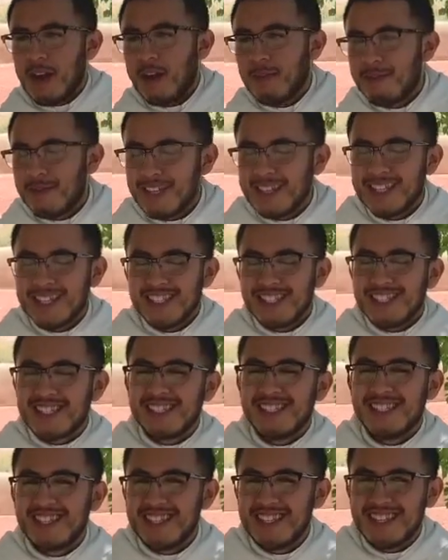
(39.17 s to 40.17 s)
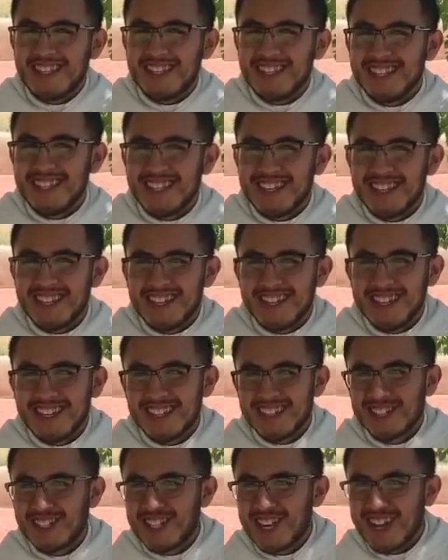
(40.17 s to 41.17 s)
And this is the
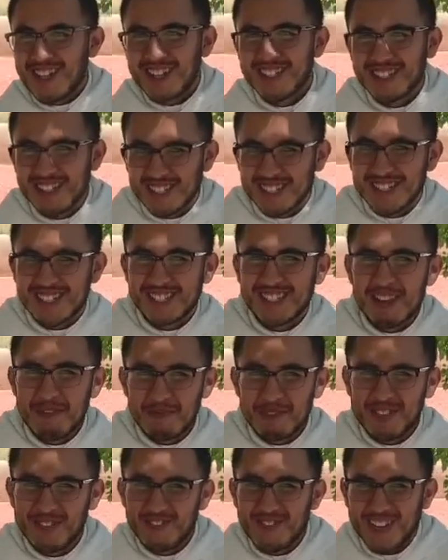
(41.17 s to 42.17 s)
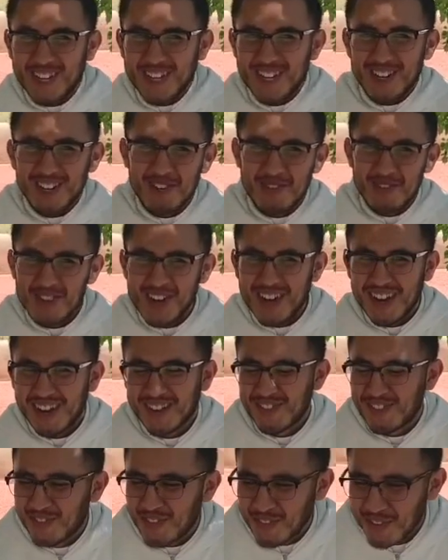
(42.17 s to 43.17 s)
challenge accepted video
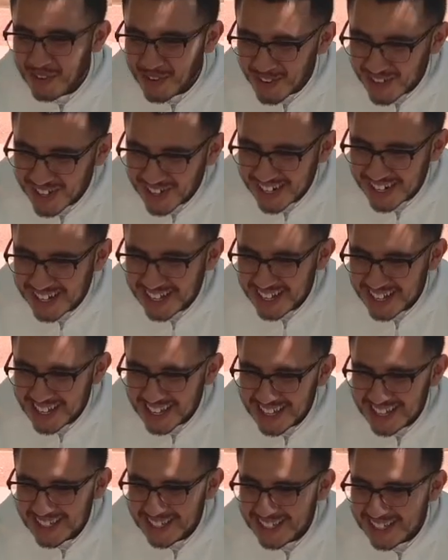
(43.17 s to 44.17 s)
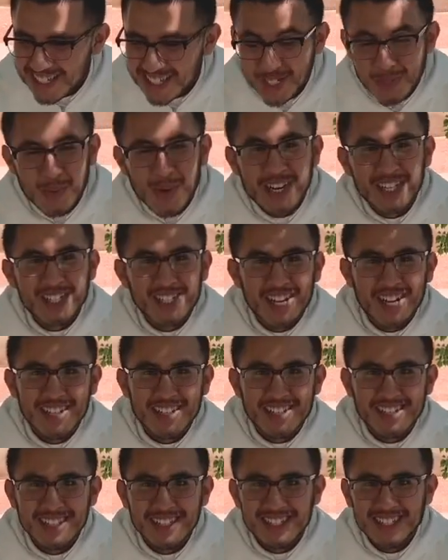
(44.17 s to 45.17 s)
for the C-Square
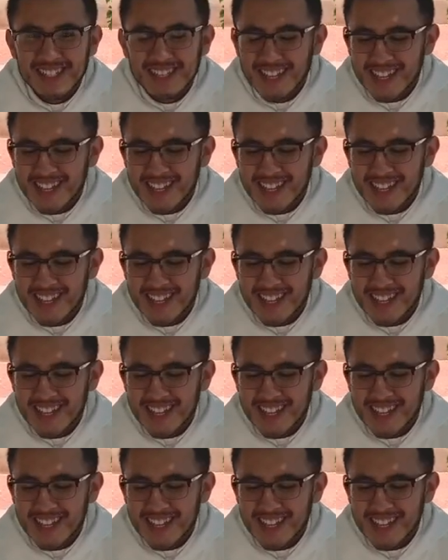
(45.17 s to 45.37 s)
challenge,